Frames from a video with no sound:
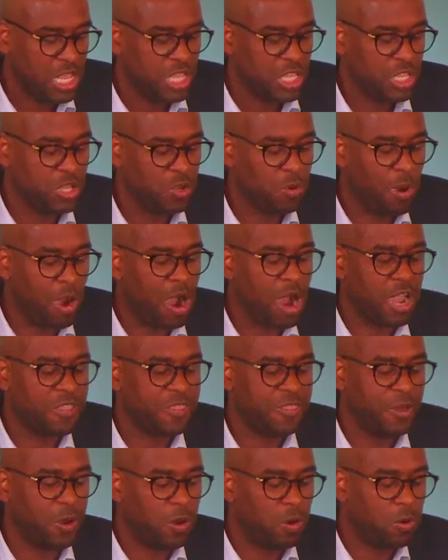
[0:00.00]
you are
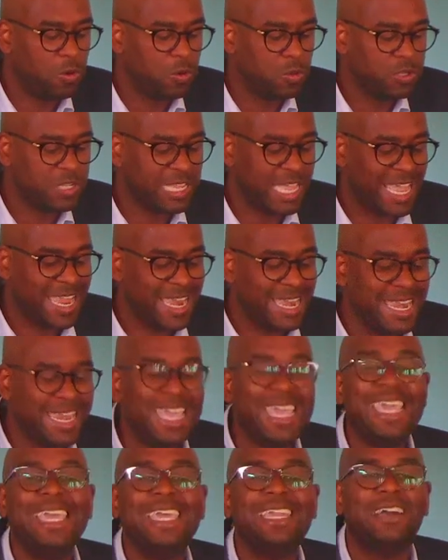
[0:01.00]
those in
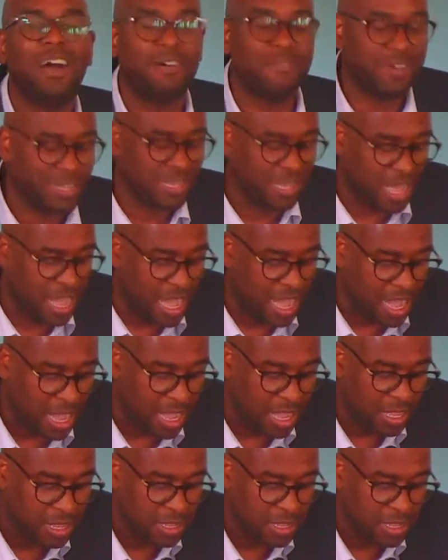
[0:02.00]
need of Allah,